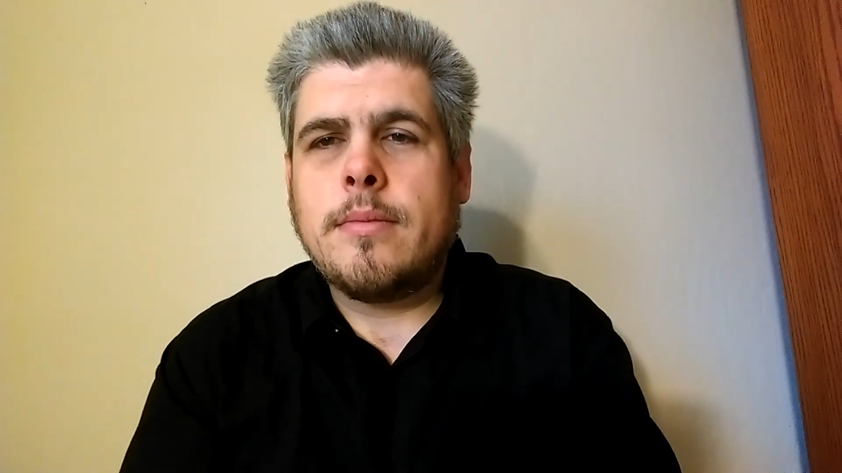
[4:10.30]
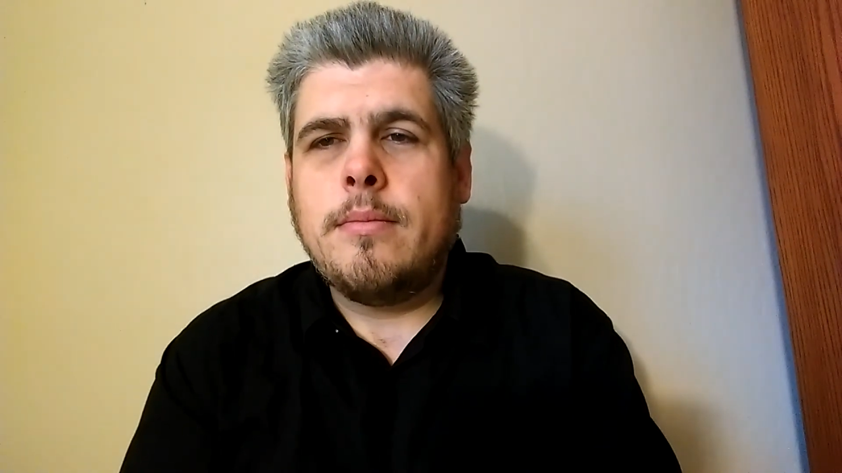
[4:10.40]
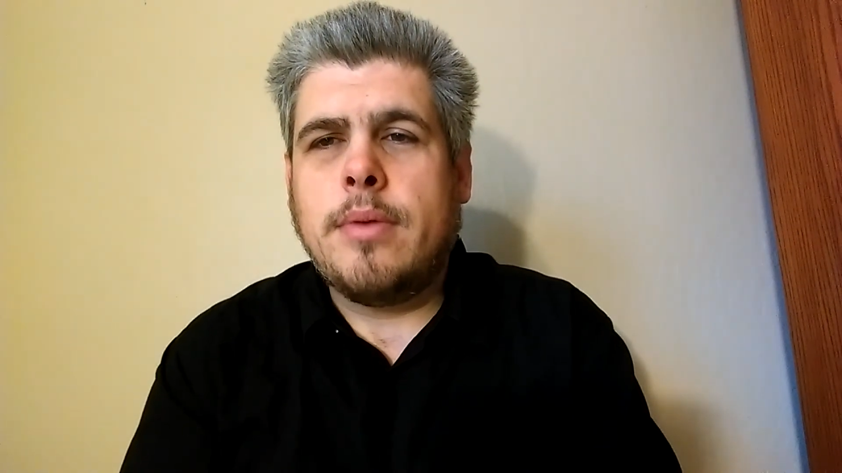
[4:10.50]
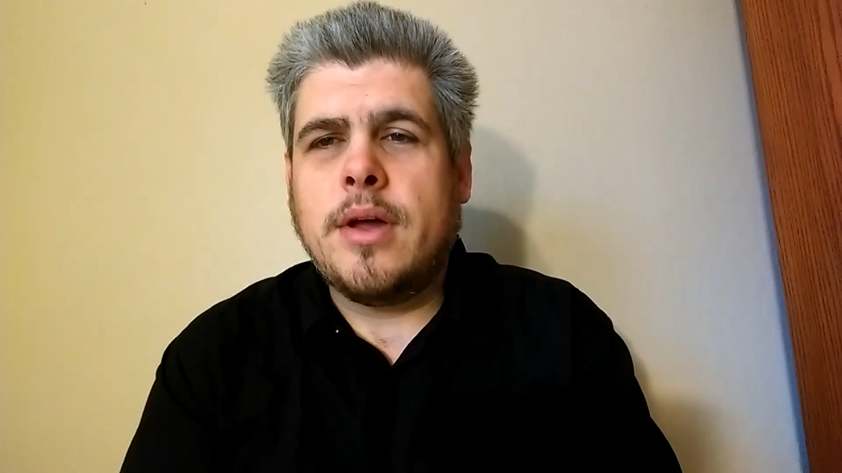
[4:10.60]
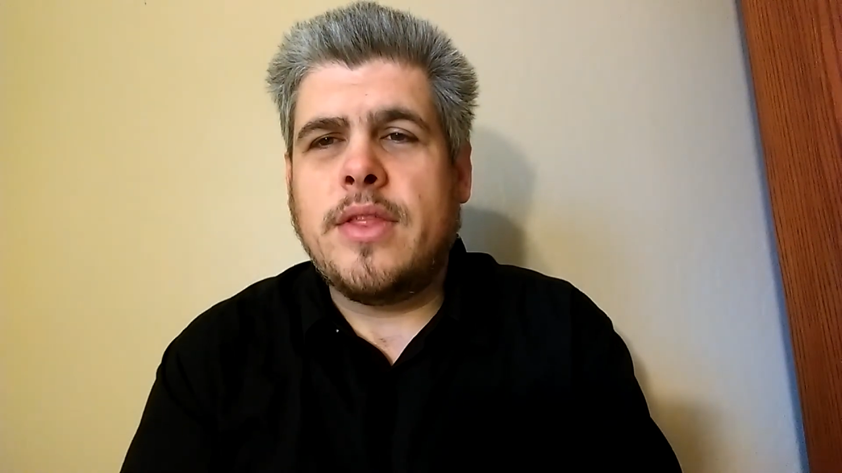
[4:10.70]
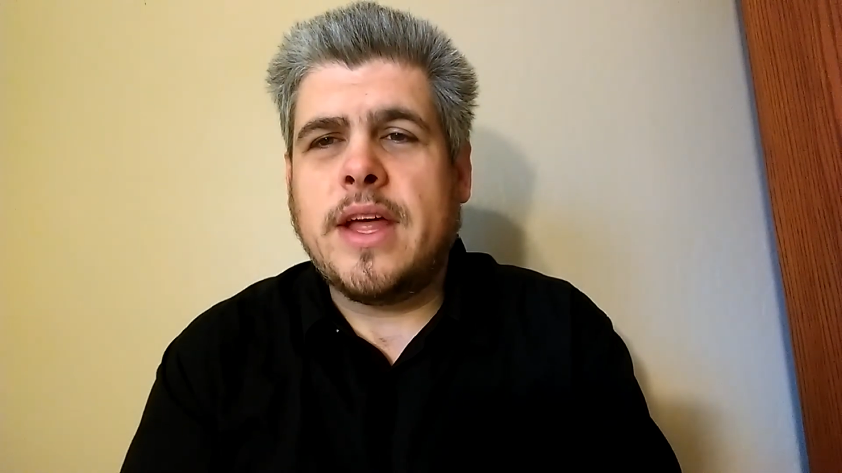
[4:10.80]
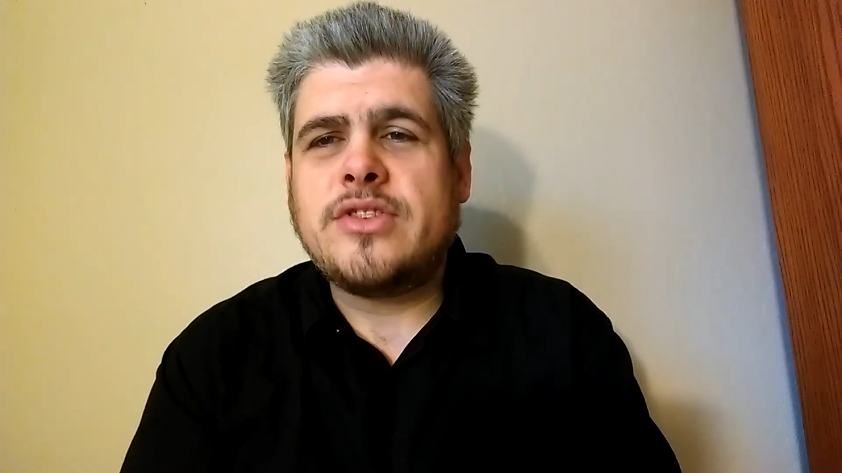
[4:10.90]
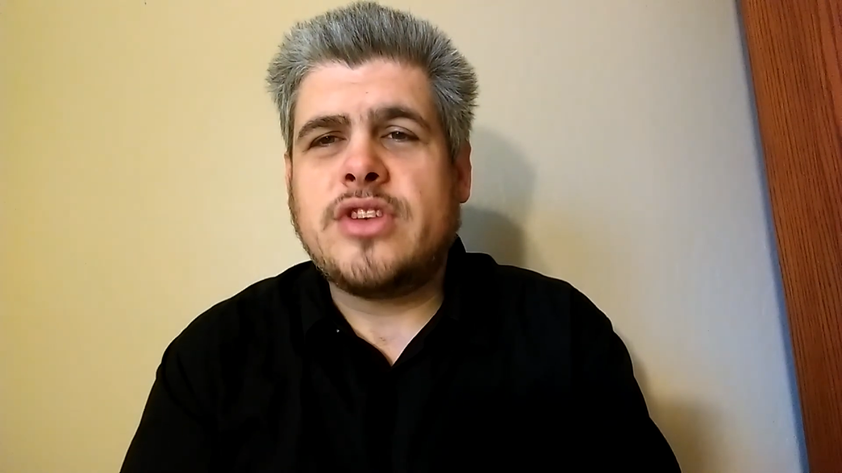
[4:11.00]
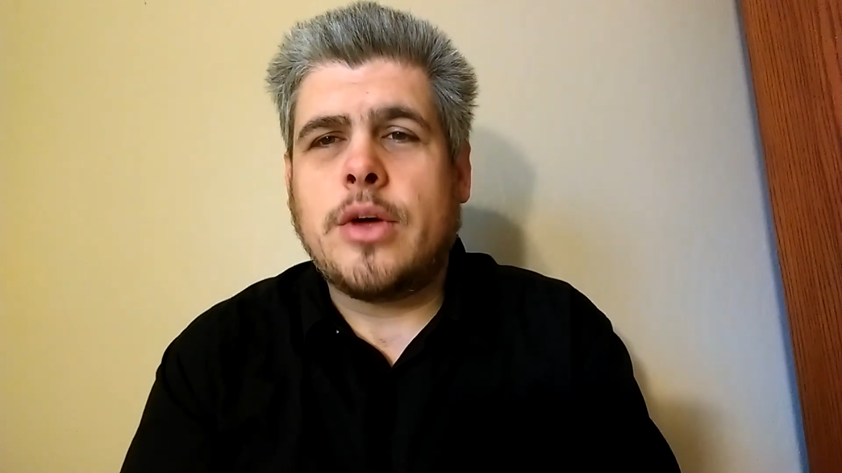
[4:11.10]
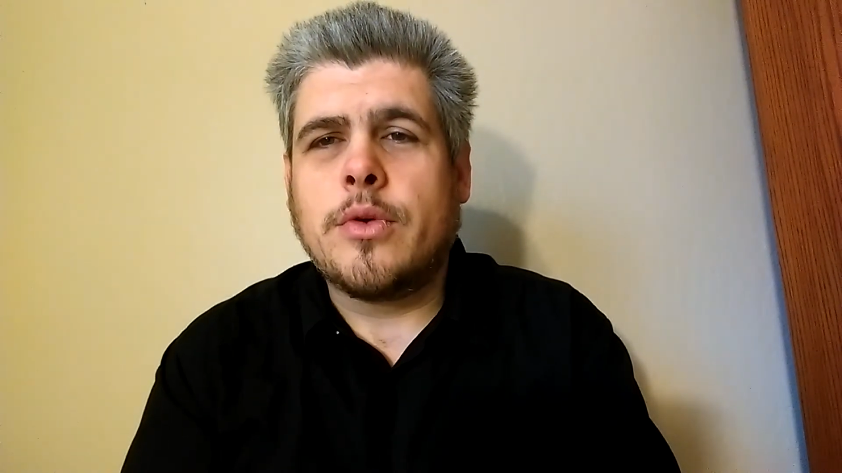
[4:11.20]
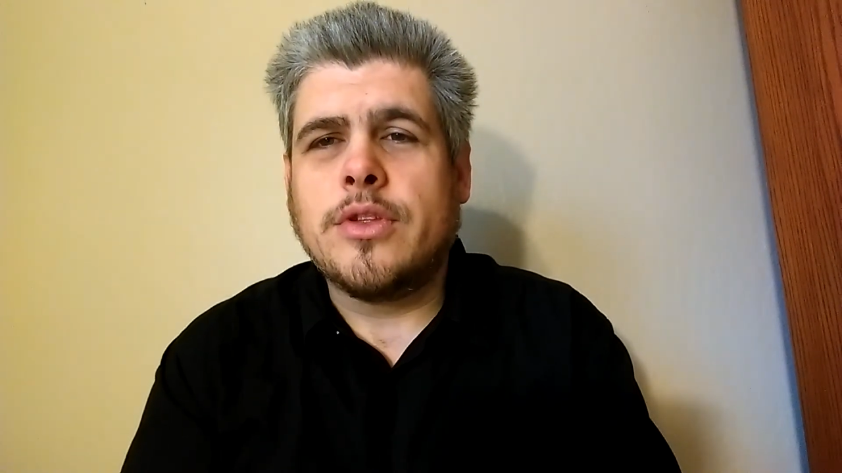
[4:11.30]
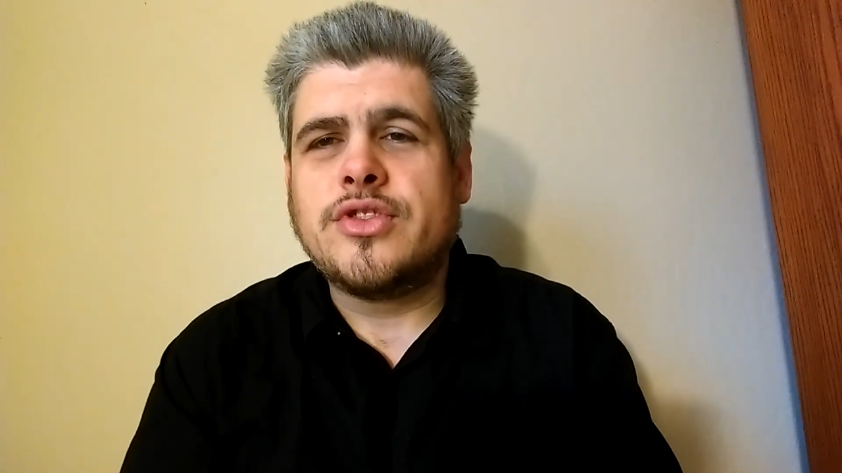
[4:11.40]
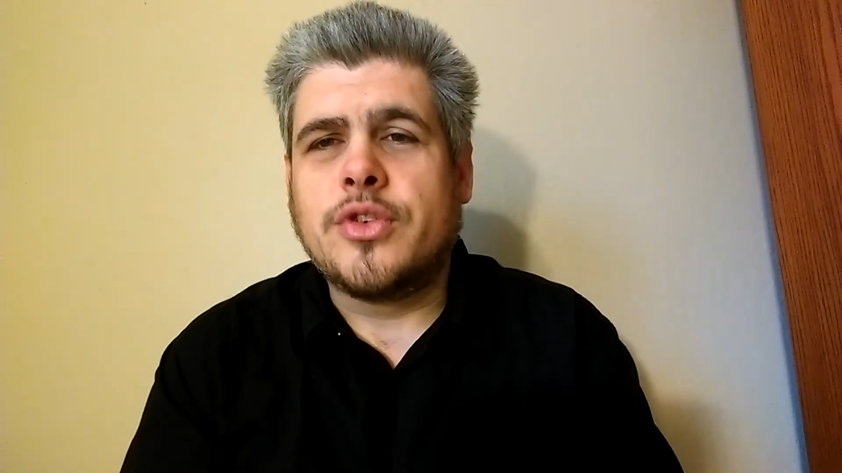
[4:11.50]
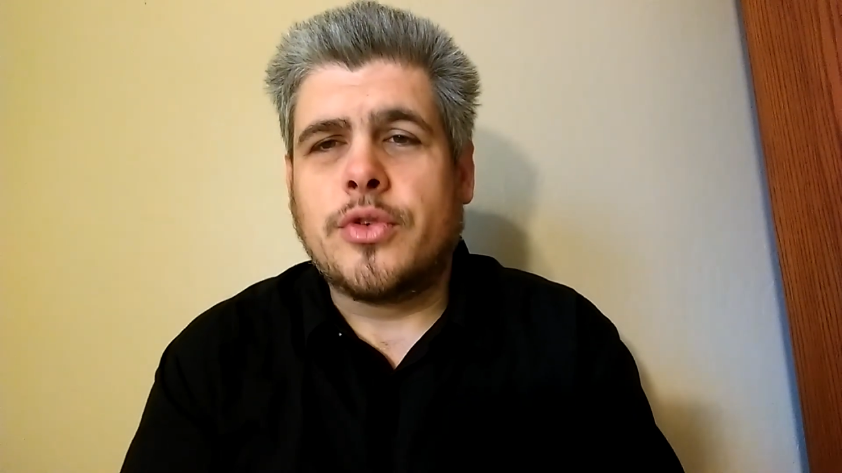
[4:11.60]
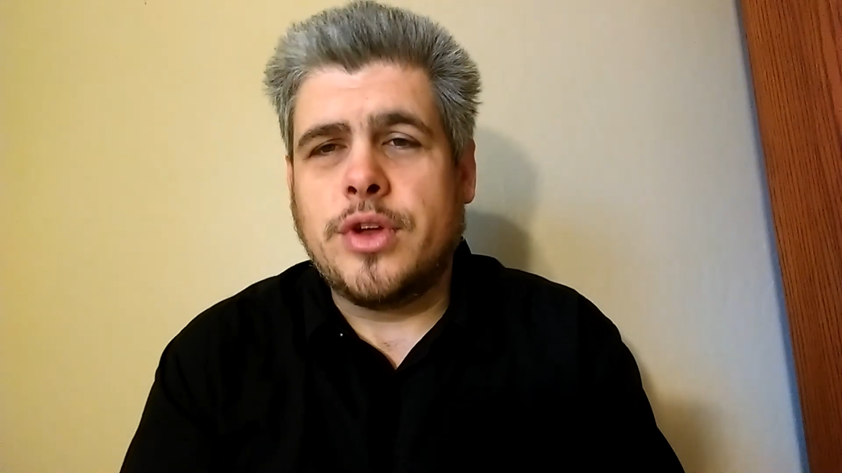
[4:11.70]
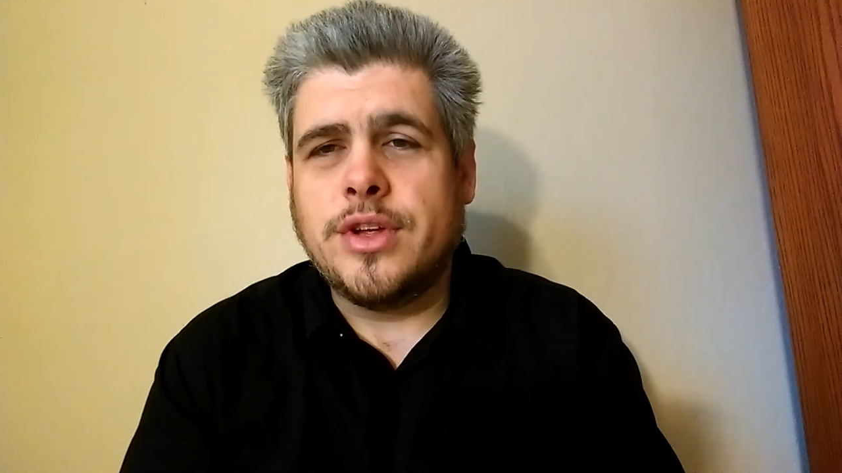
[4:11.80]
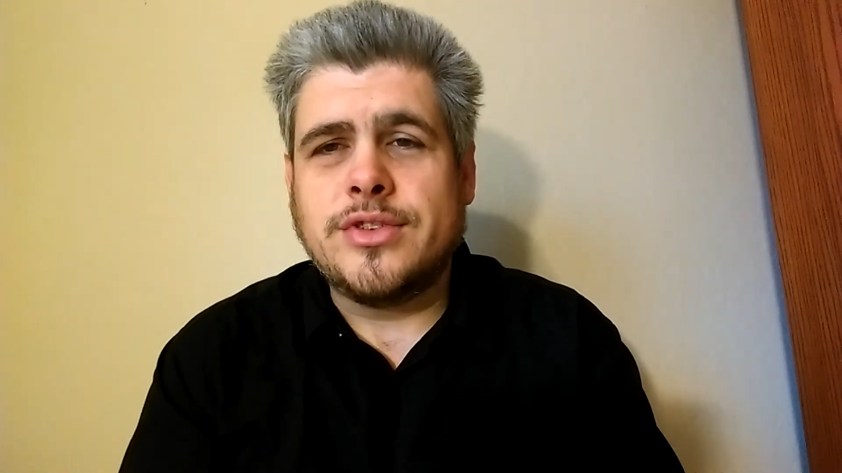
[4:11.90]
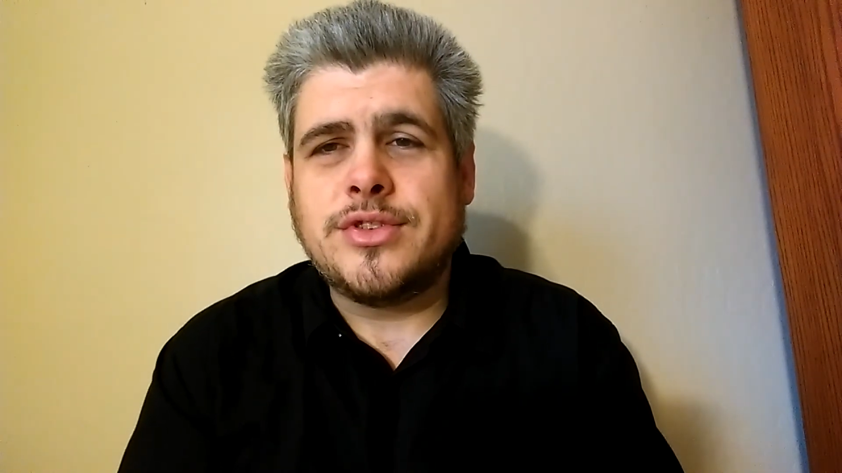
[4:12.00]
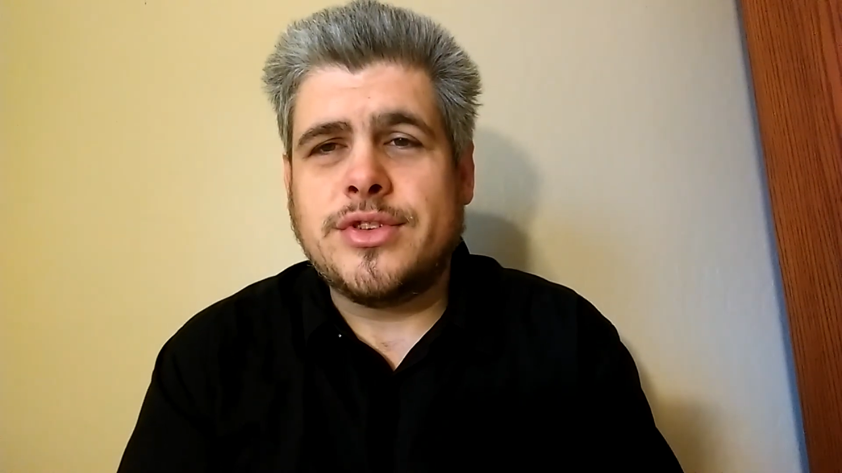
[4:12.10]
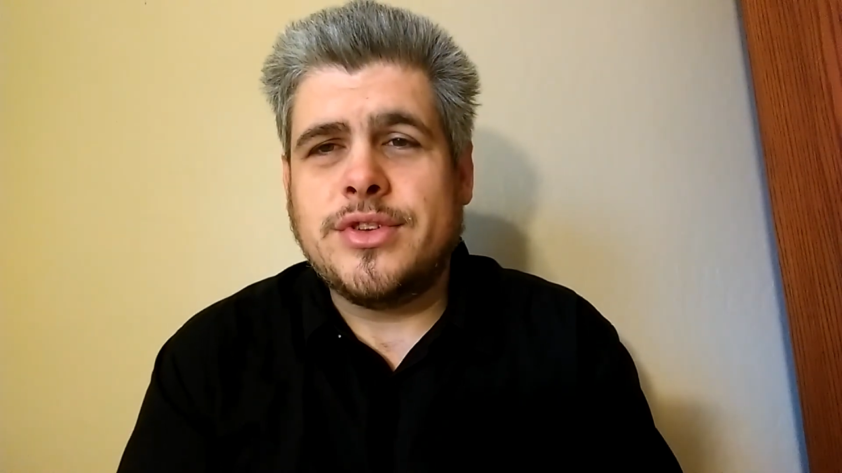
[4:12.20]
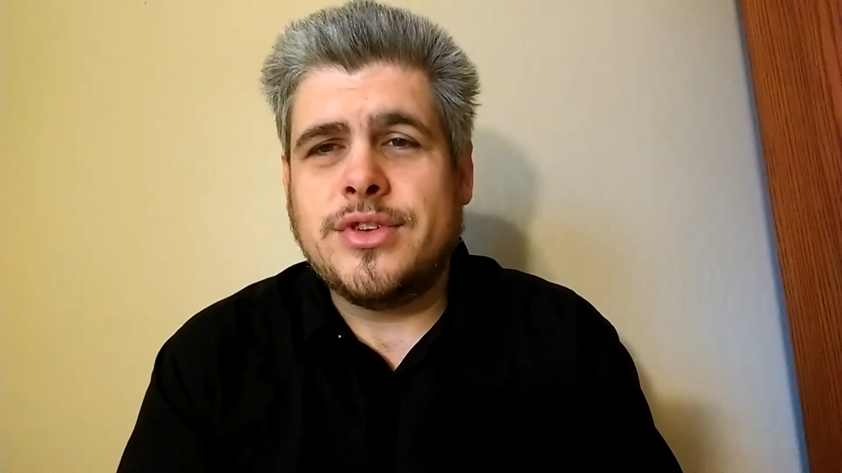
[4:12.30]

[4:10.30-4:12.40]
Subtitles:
But that's not where the story ends.